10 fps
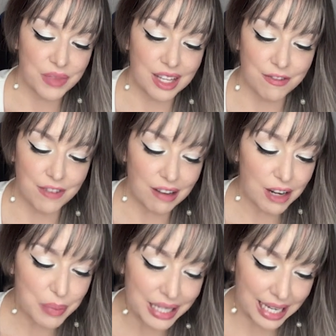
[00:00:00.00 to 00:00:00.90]
the
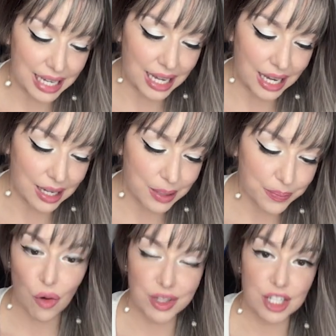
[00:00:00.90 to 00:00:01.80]
very beginning
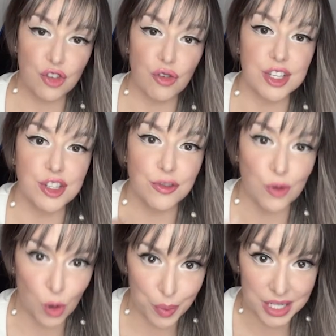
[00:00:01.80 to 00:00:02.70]
of the
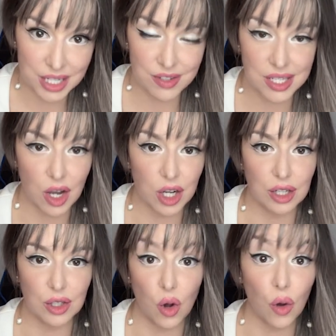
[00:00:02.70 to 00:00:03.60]
transformative
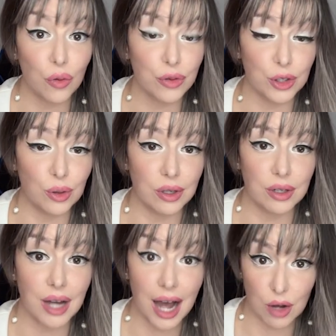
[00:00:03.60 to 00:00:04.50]
cycle of
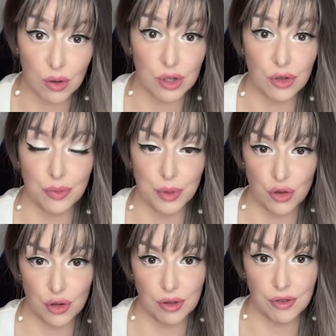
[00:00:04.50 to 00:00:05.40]
your house of
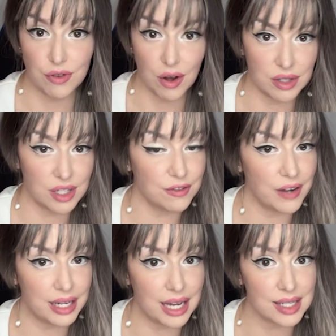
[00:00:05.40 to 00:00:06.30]
mutual funds and
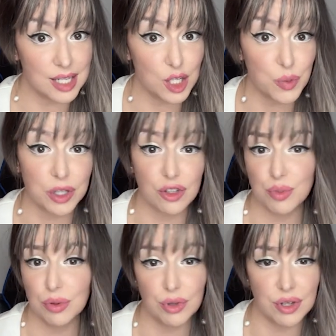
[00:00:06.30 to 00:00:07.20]
finances, because
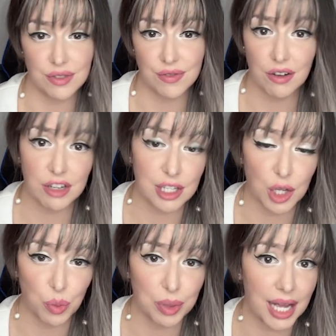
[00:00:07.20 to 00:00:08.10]
Pluto is a very
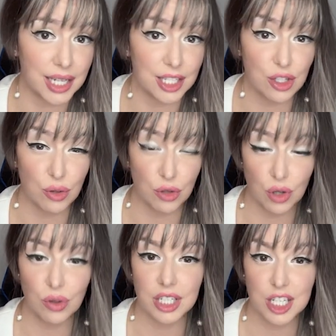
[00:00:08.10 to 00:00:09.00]
slow planet, so
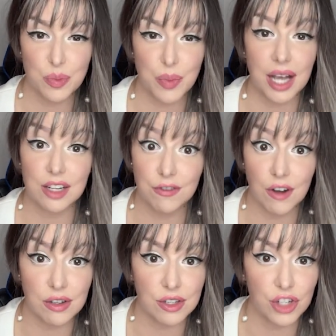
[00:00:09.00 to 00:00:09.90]
don't expect
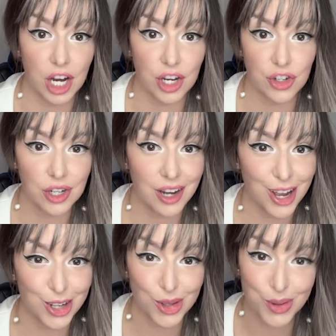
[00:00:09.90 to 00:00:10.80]
fast change,
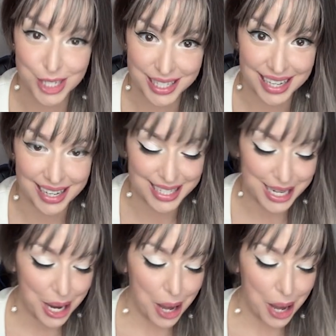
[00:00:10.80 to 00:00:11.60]
not yet.